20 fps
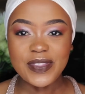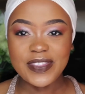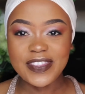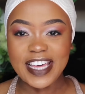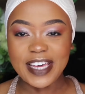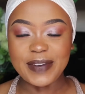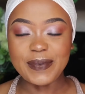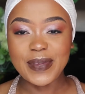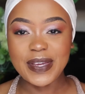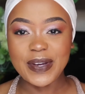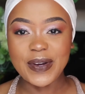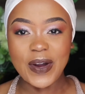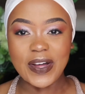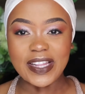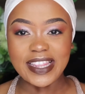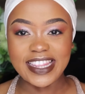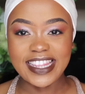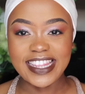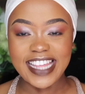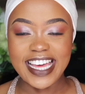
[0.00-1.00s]
that we
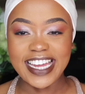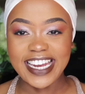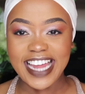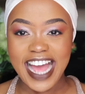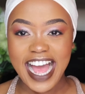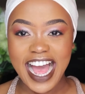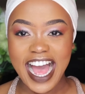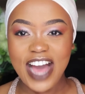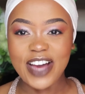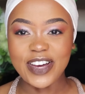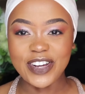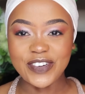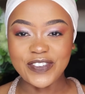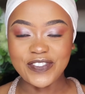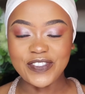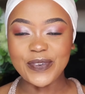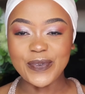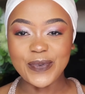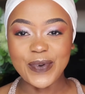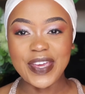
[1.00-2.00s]
got that out
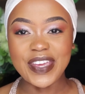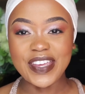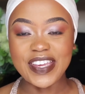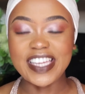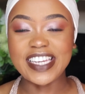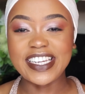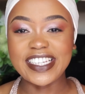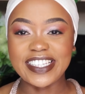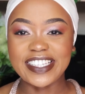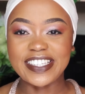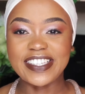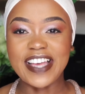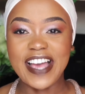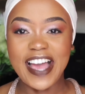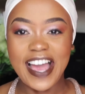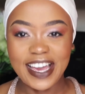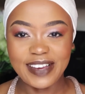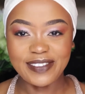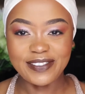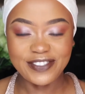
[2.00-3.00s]
of the way, it is
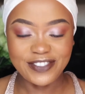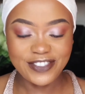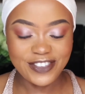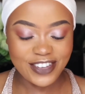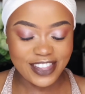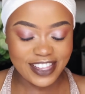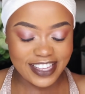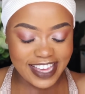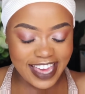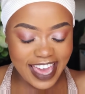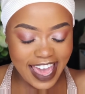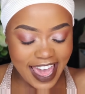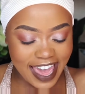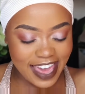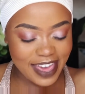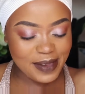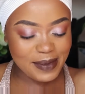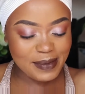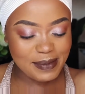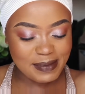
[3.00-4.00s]
time for the
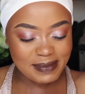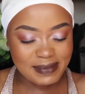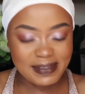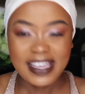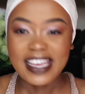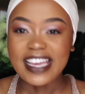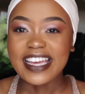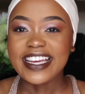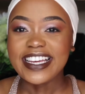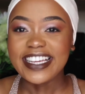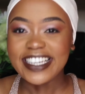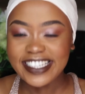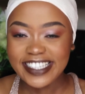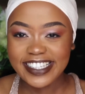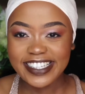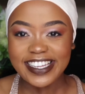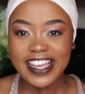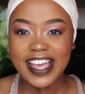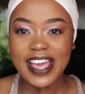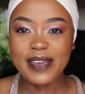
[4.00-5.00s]
game. It
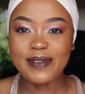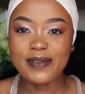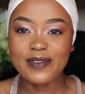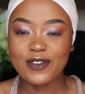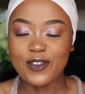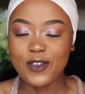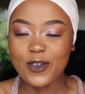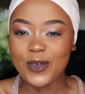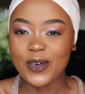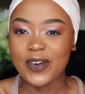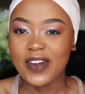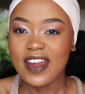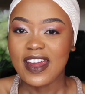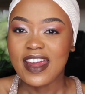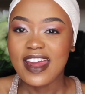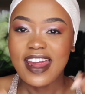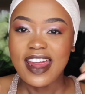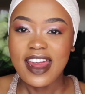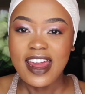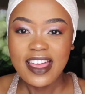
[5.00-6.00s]
is time for
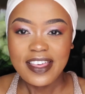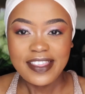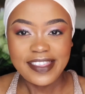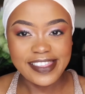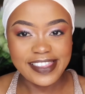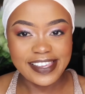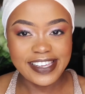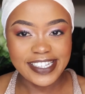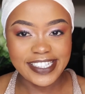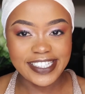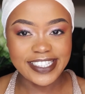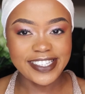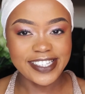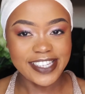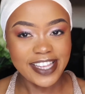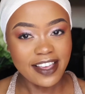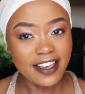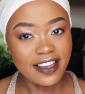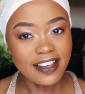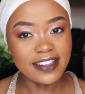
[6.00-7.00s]
the
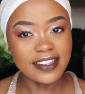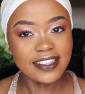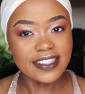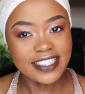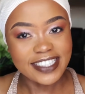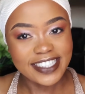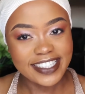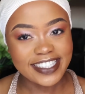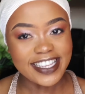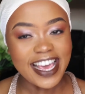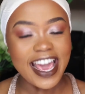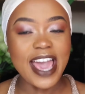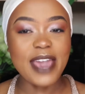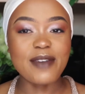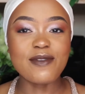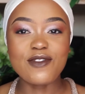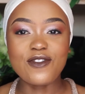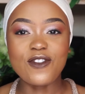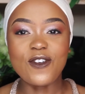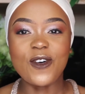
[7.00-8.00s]
deal. It's
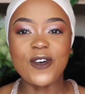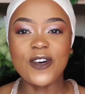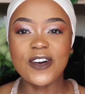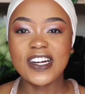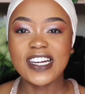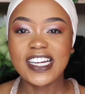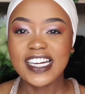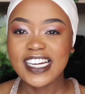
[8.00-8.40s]
time for,